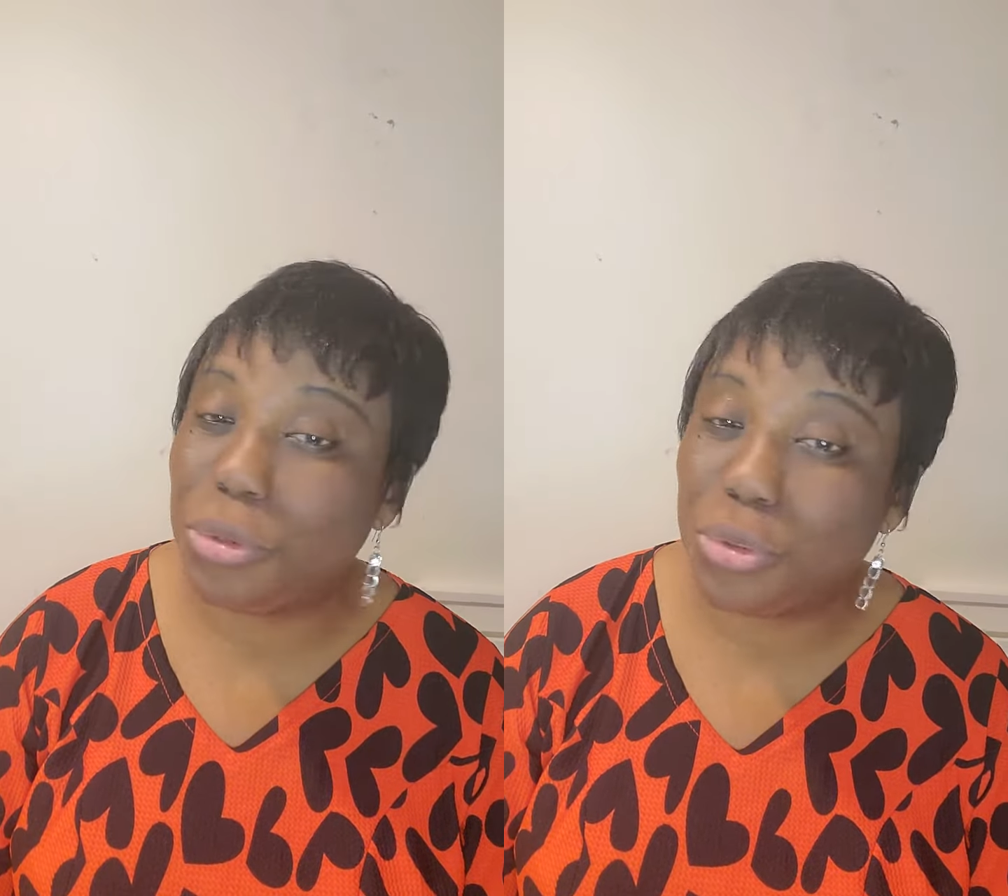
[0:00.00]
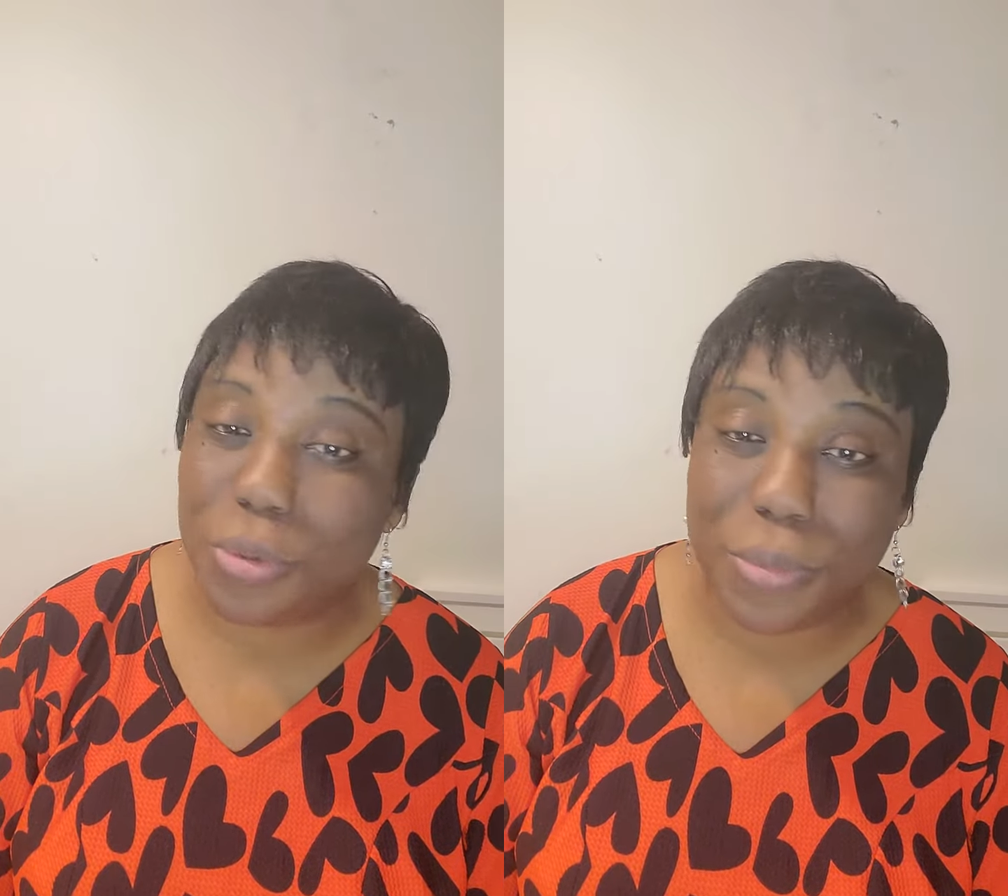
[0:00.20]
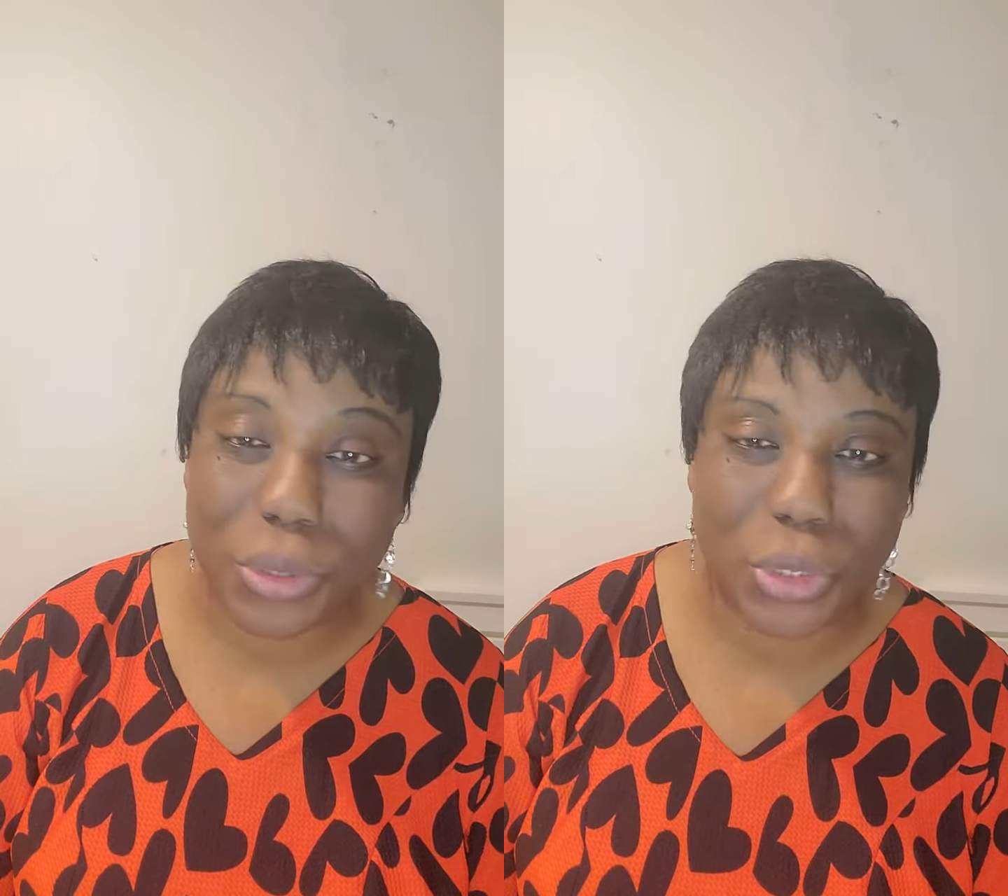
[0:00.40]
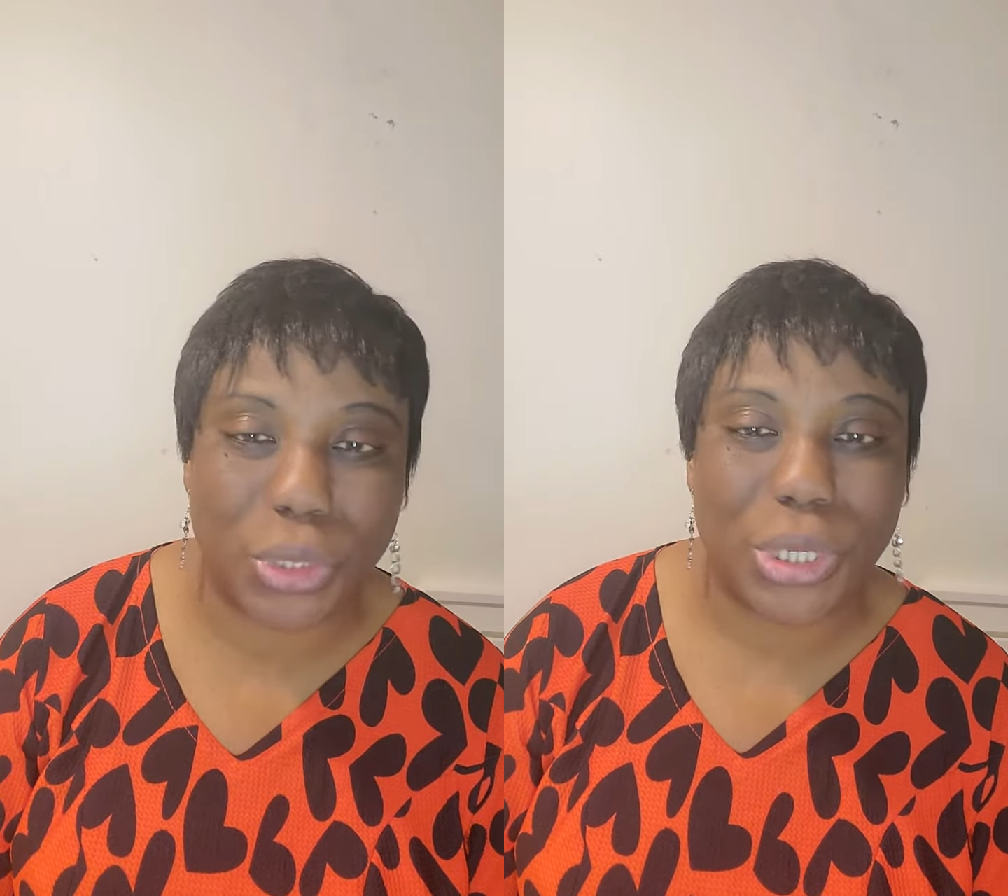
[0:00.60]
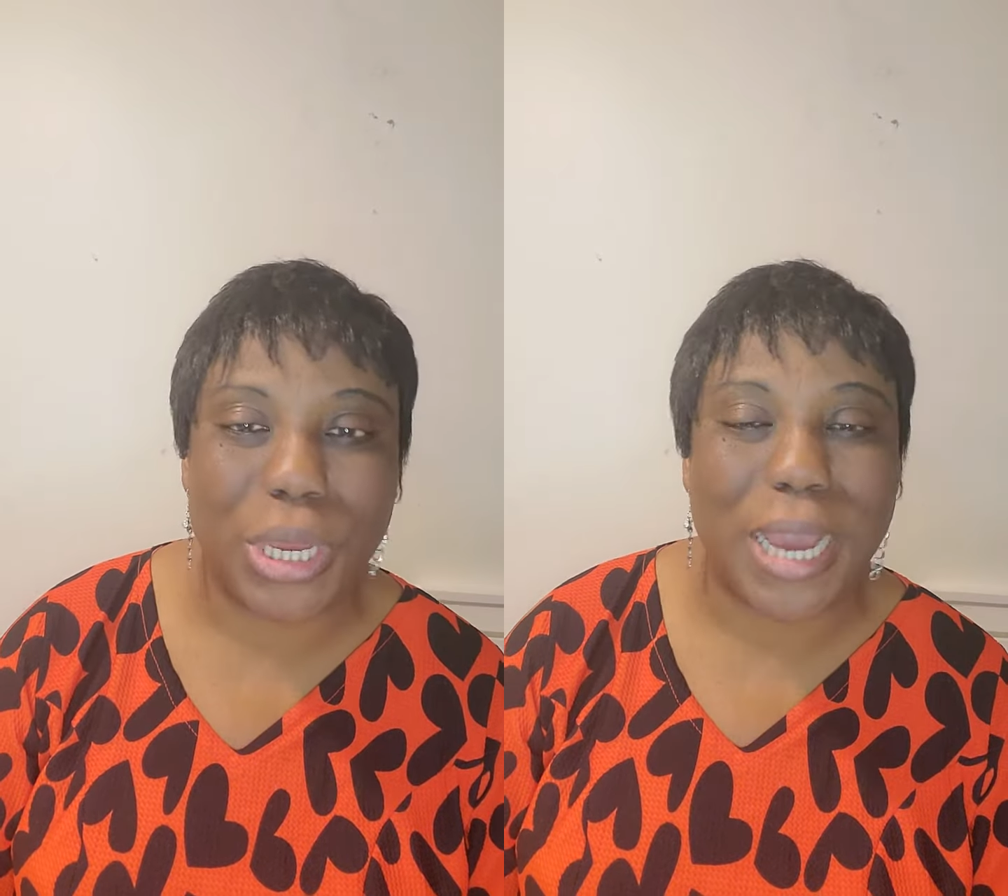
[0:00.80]
so
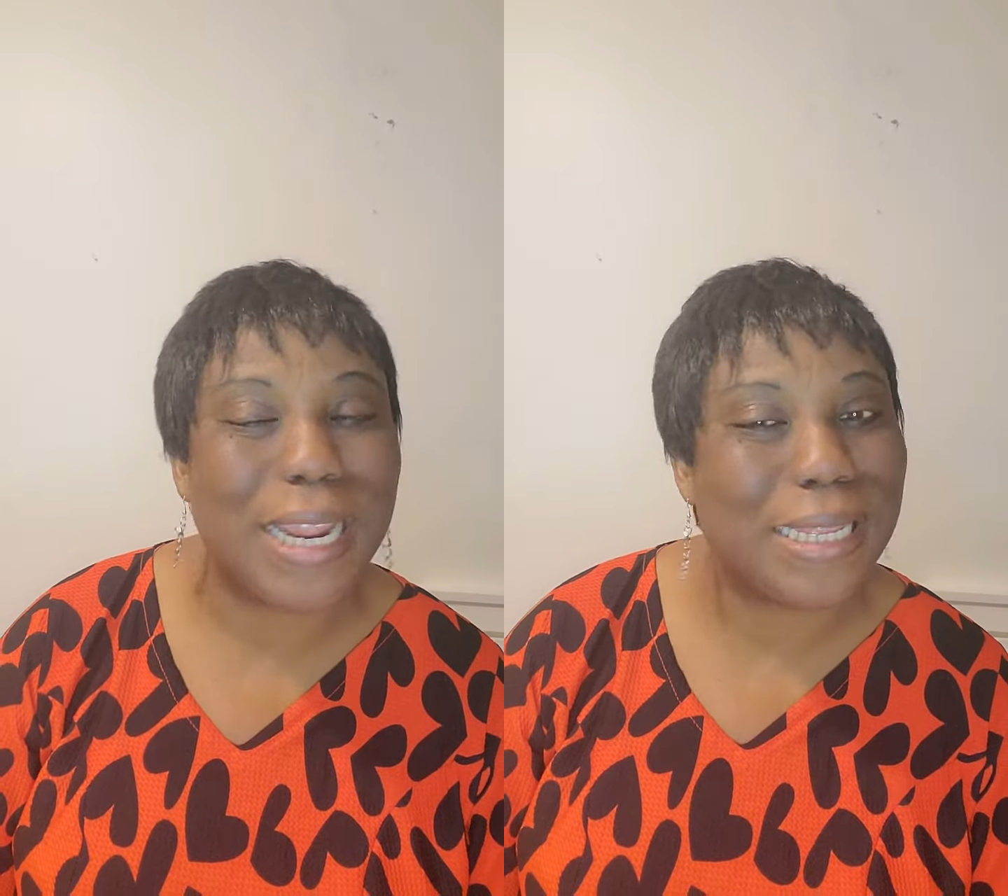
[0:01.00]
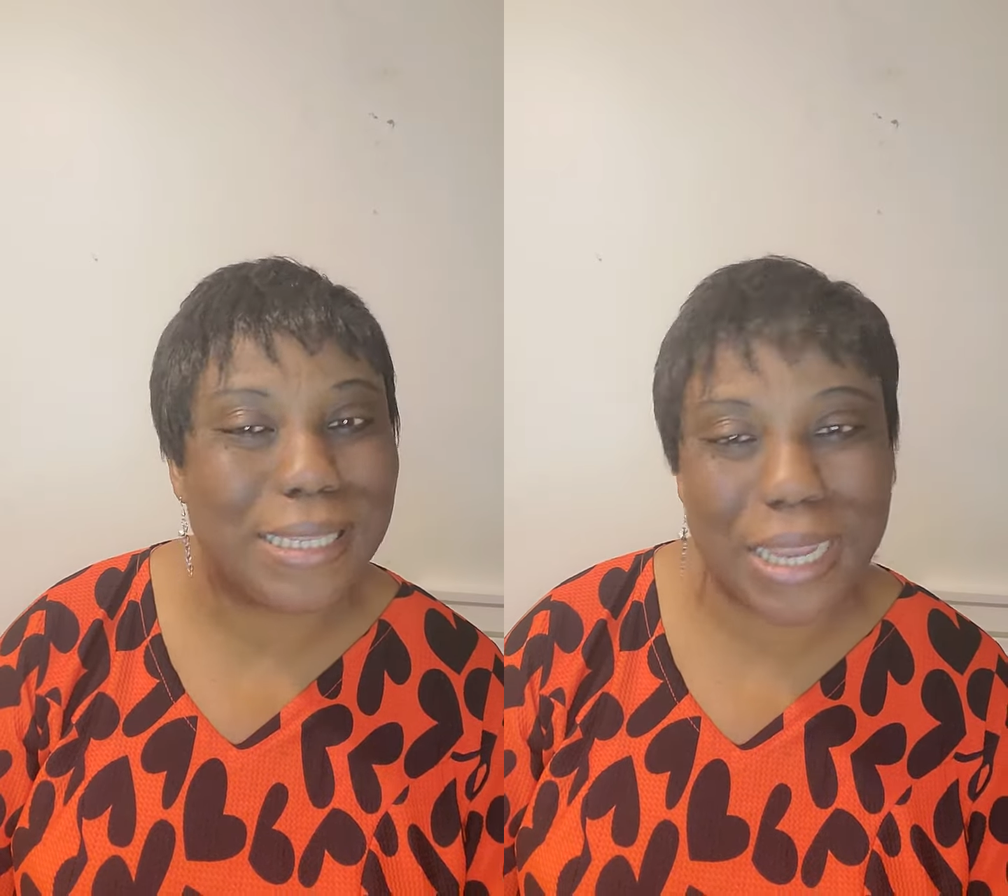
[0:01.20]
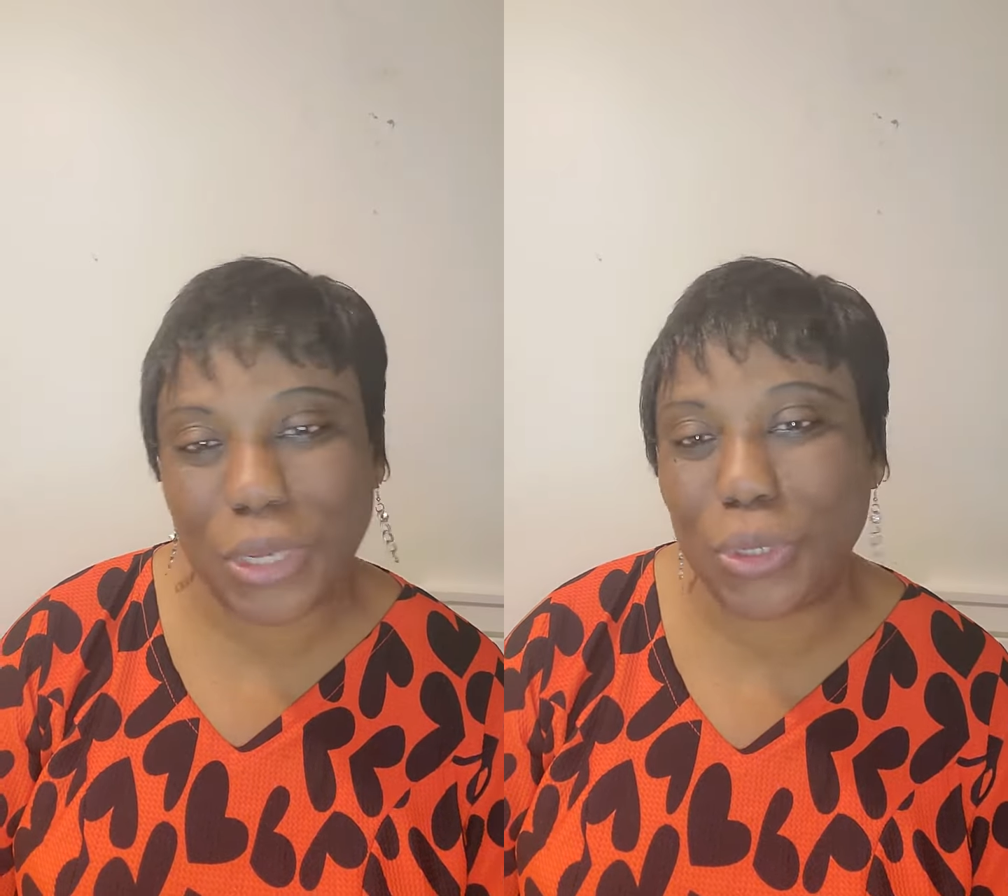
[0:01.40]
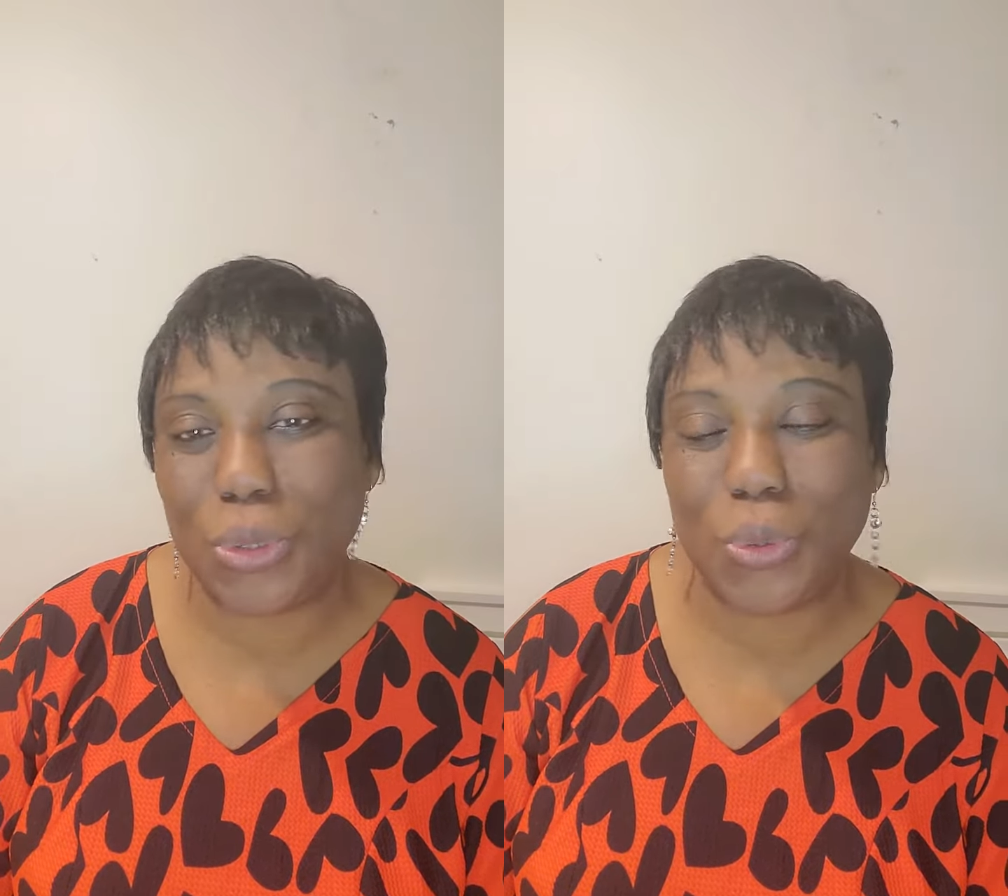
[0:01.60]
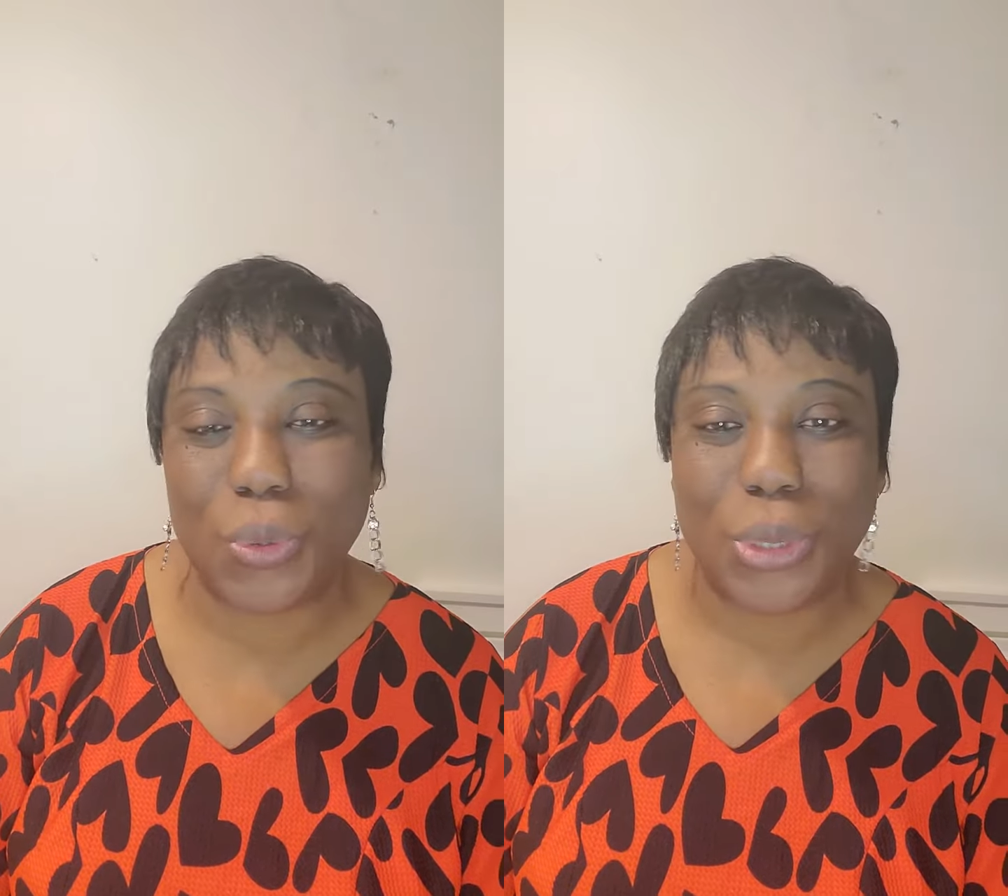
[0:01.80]
much and I
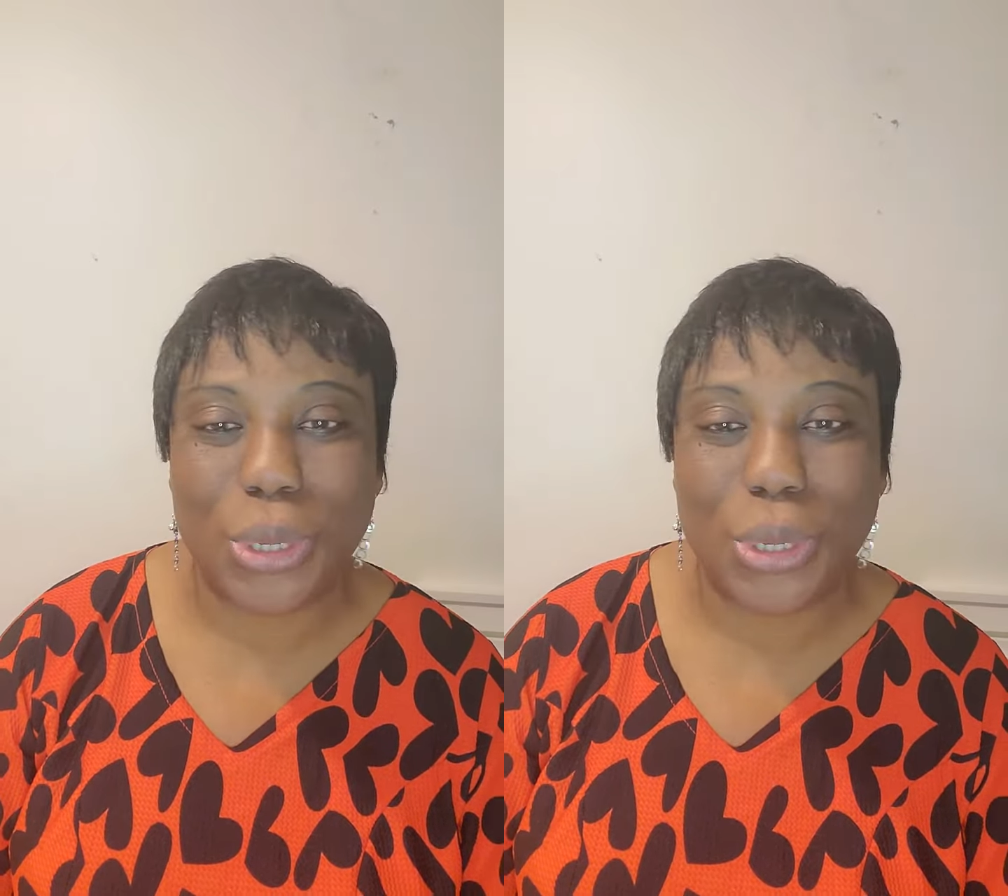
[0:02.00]
thank you.